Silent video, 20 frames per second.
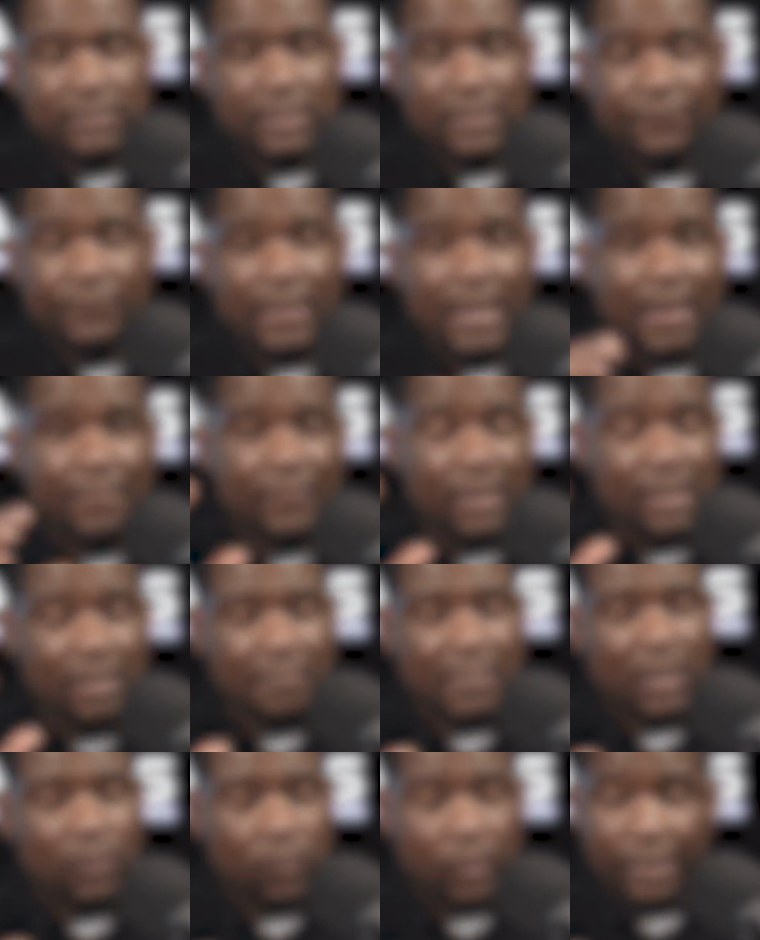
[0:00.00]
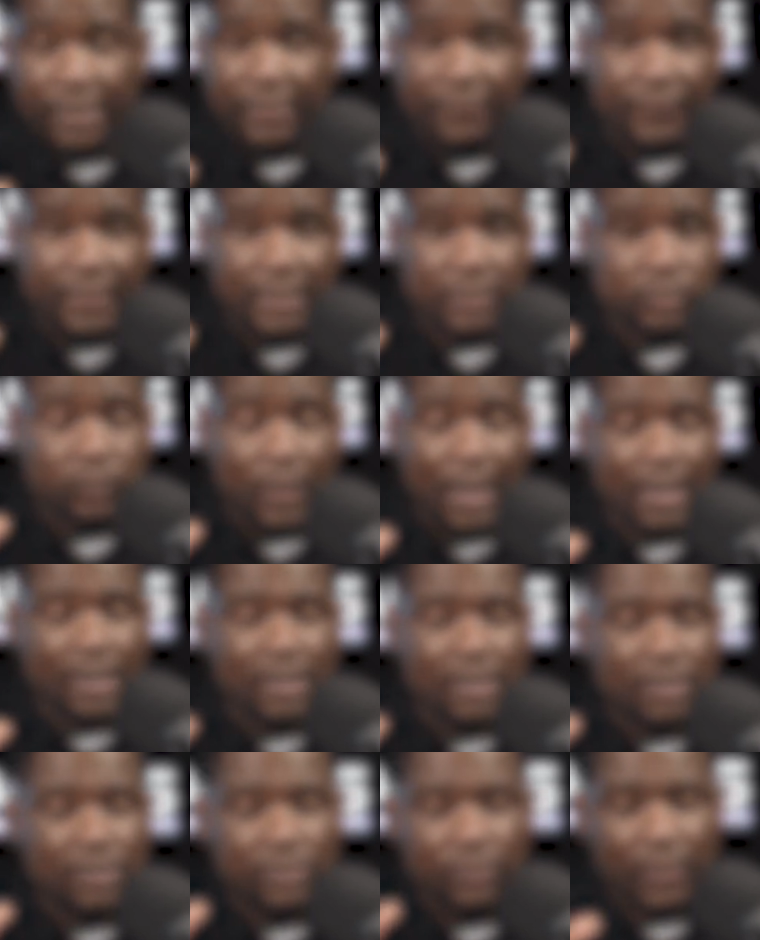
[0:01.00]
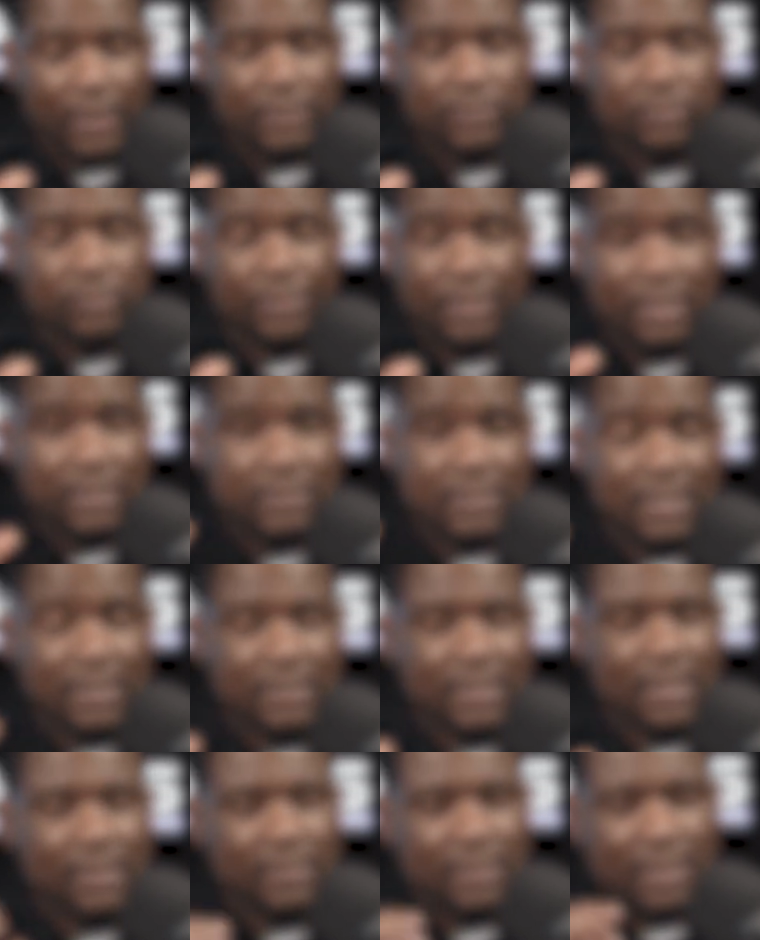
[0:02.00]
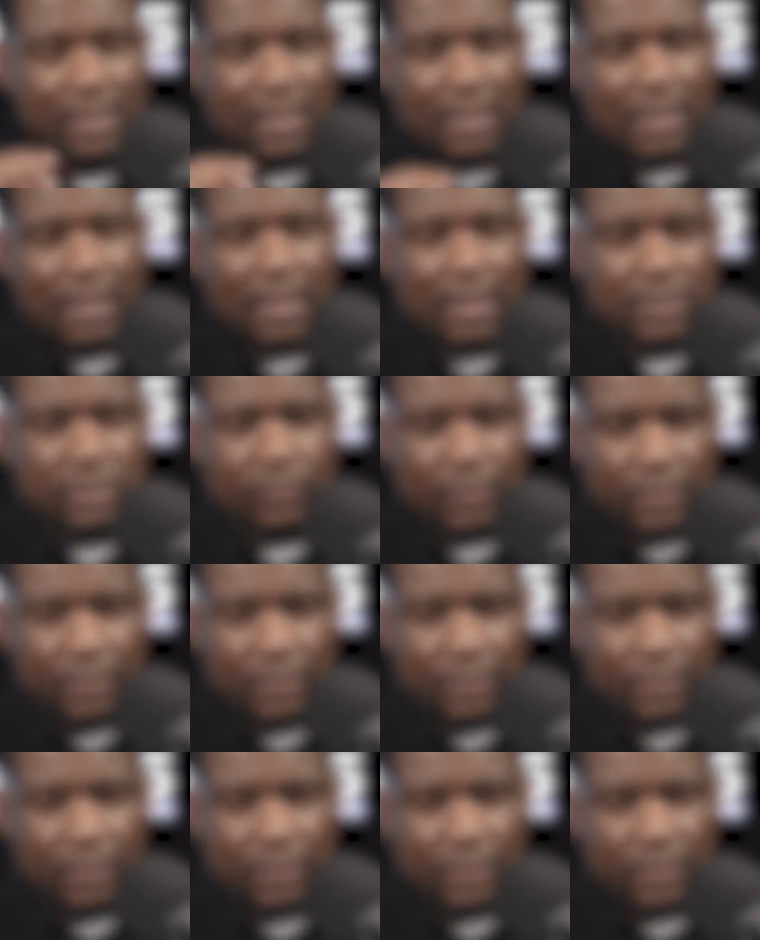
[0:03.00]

and if I have any malware event or any threat or things like that, it's